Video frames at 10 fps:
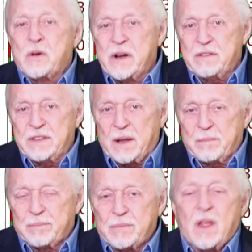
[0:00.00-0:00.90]
Good evening,
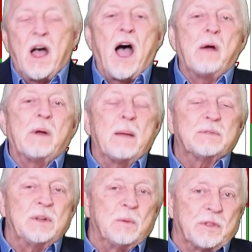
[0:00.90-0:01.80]
Ira
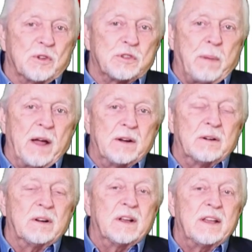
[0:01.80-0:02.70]
Epstein with your
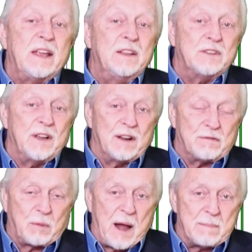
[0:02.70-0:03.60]
Spyder E T
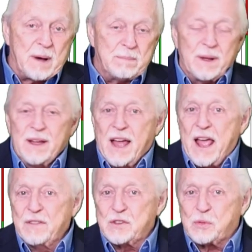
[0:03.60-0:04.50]
F wrap-up,
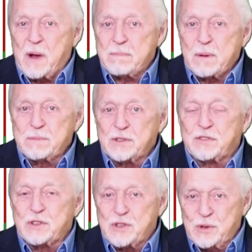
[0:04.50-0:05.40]
and this wrap-up is
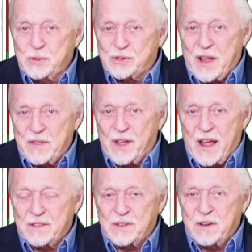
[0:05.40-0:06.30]
for Tuesday, the
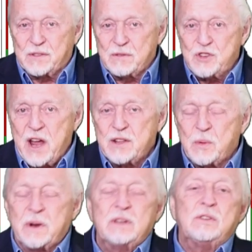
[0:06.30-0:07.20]
eighteenth of
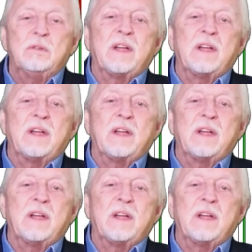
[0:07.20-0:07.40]
January, two